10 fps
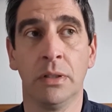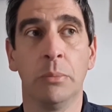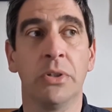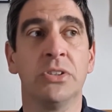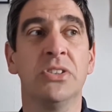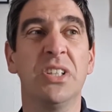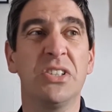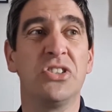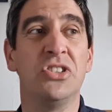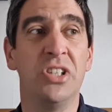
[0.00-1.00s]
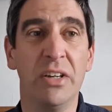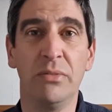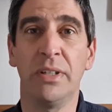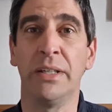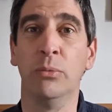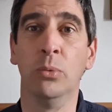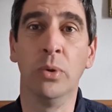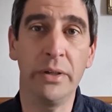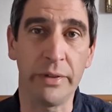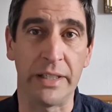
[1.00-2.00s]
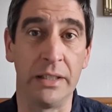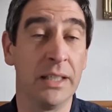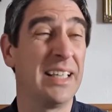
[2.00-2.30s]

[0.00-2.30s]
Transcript: But to just generally worry